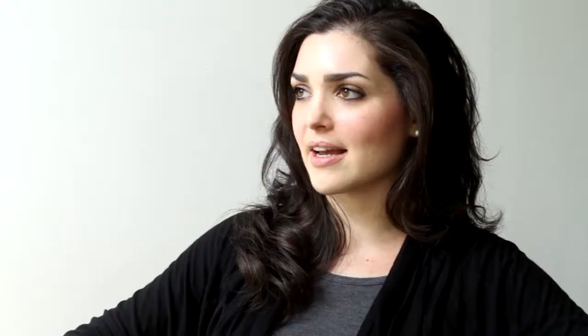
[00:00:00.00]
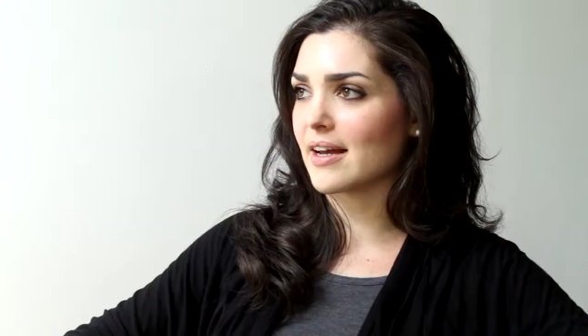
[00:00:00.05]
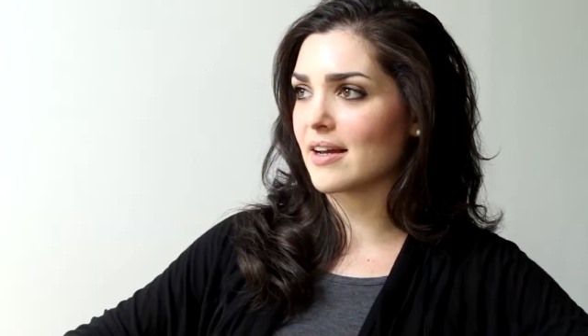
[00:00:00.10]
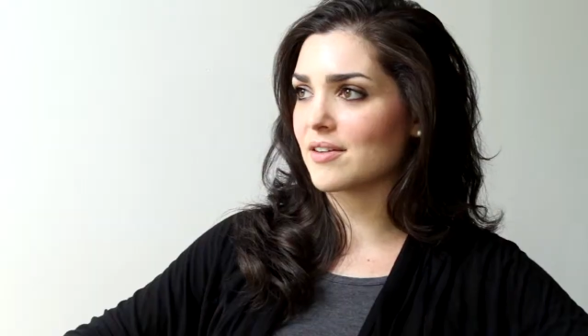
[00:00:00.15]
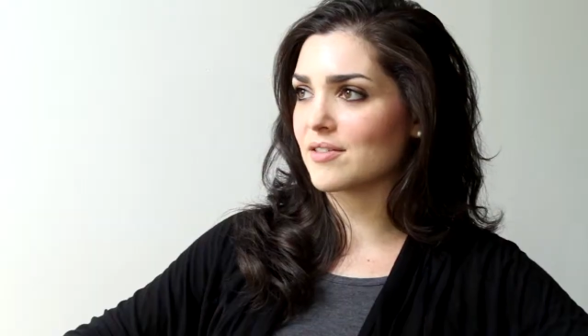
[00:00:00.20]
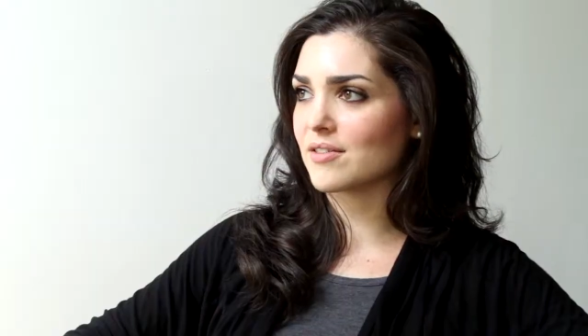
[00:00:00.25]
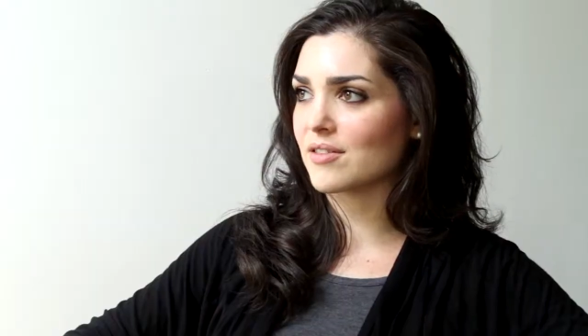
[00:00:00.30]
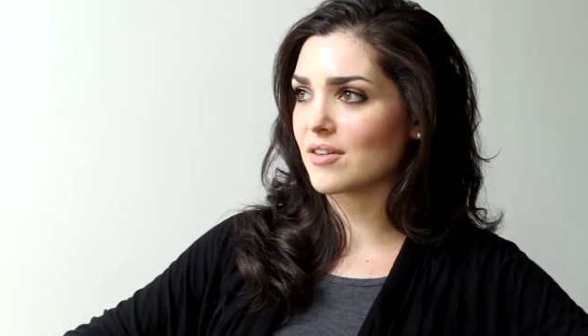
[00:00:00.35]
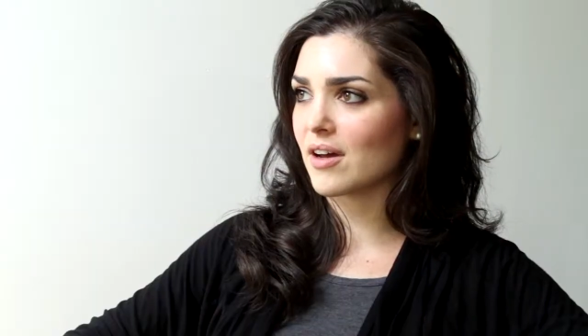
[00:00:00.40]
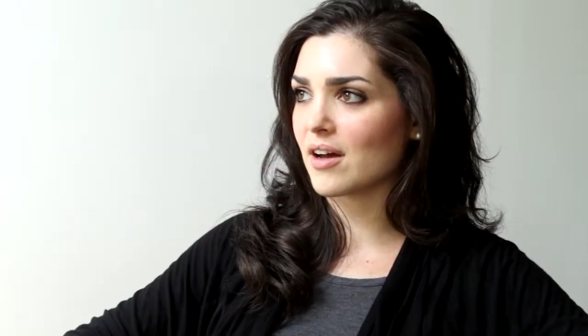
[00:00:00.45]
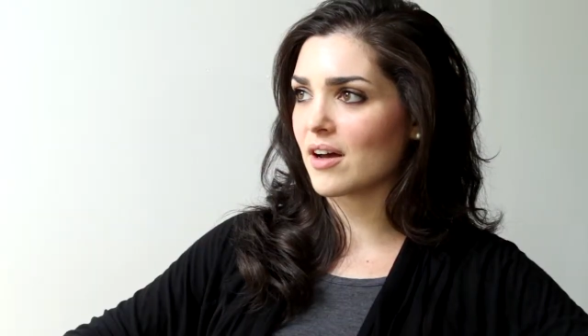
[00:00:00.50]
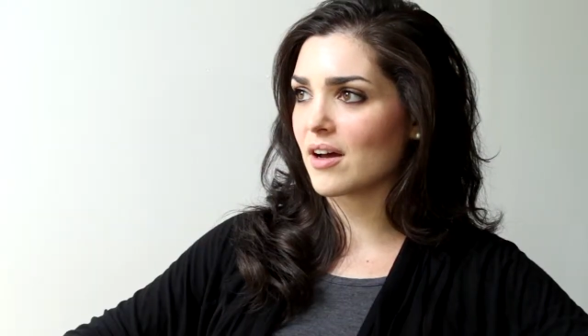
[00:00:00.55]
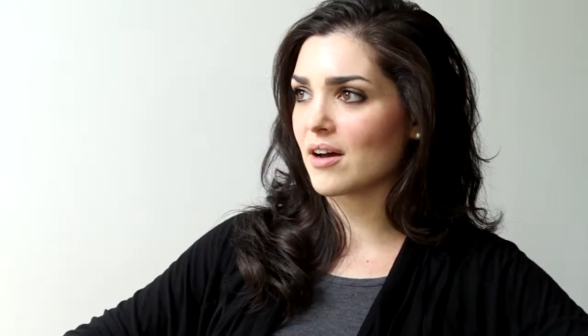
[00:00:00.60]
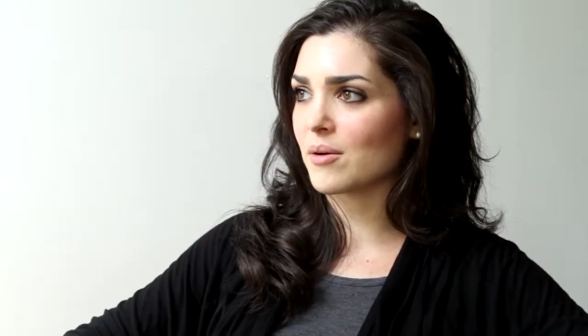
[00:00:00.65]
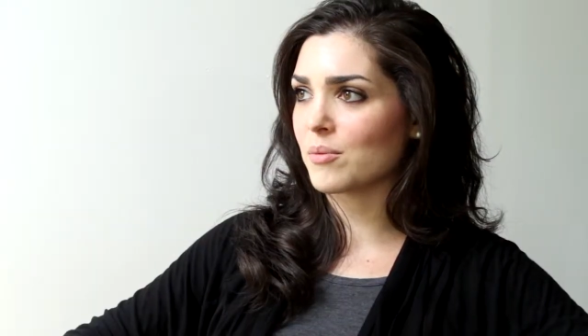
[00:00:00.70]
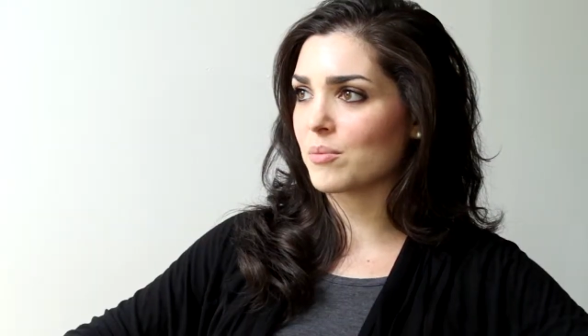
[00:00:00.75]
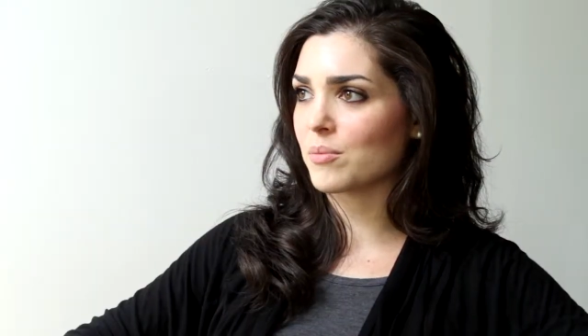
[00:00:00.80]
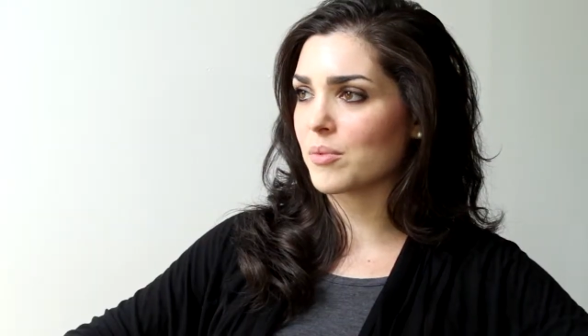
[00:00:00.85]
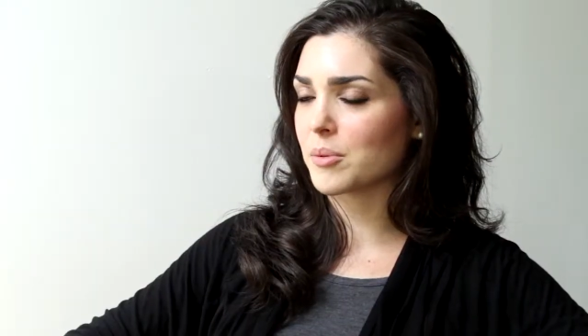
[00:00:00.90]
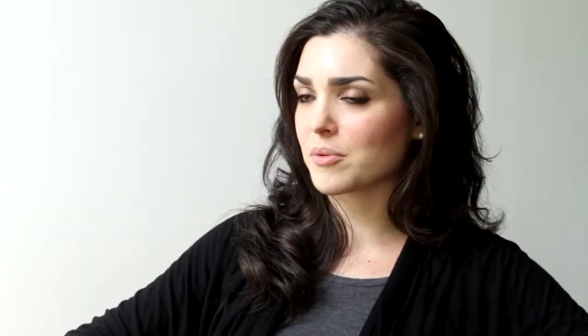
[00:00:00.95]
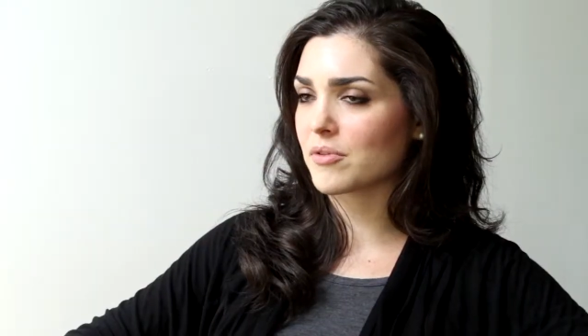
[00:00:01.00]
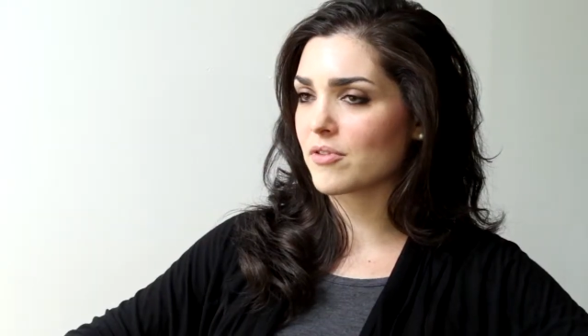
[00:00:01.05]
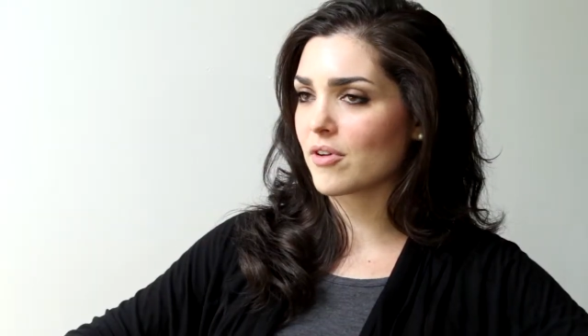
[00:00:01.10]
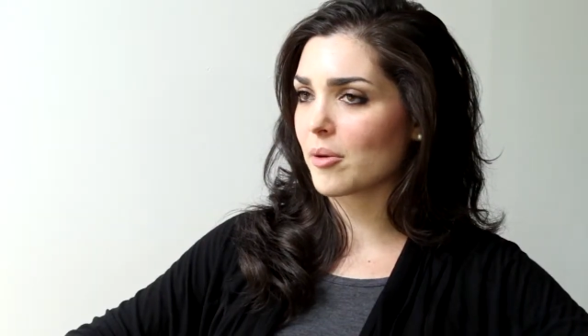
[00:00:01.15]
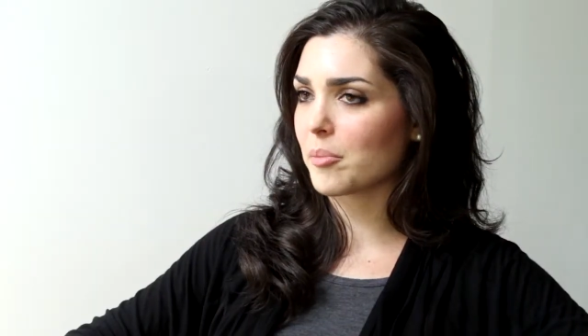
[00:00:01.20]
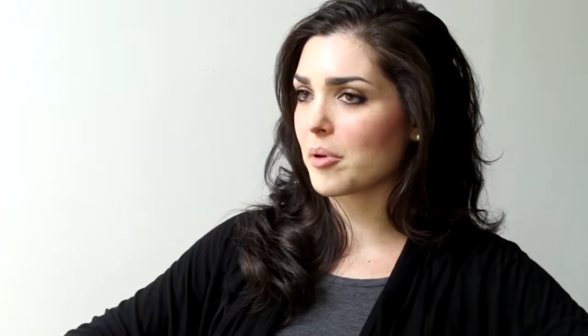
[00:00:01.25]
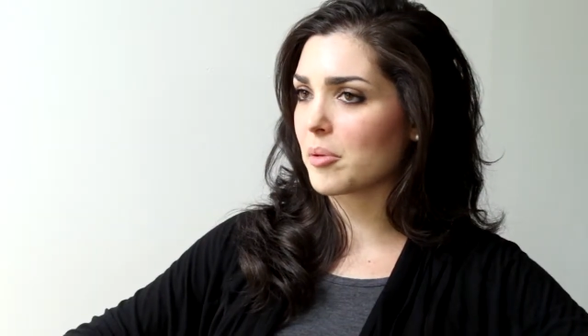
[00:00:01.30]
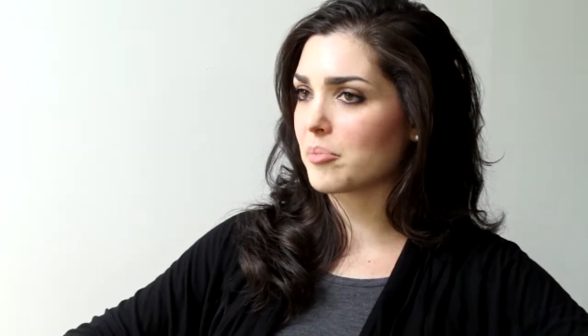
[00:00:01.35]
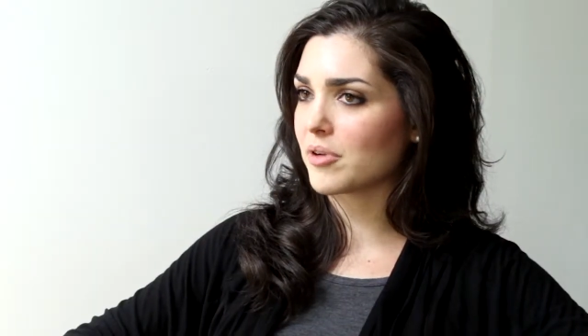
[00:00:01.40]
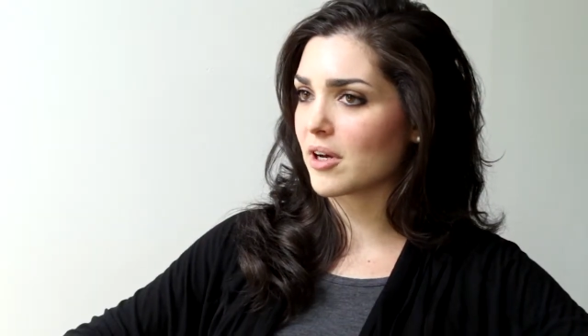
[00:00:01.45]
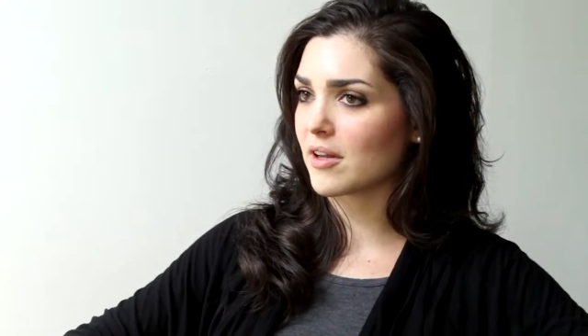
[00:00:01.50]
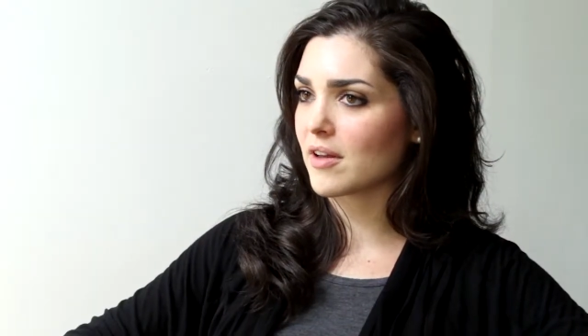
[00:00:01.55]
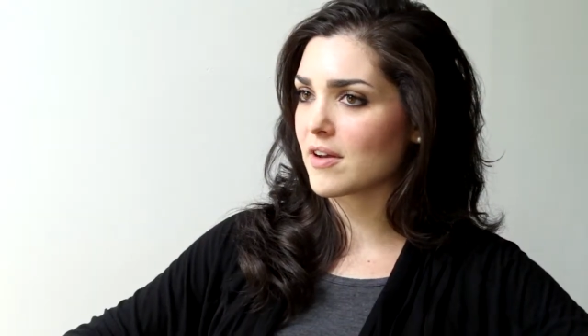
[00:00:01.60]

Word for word: And uh, we were talking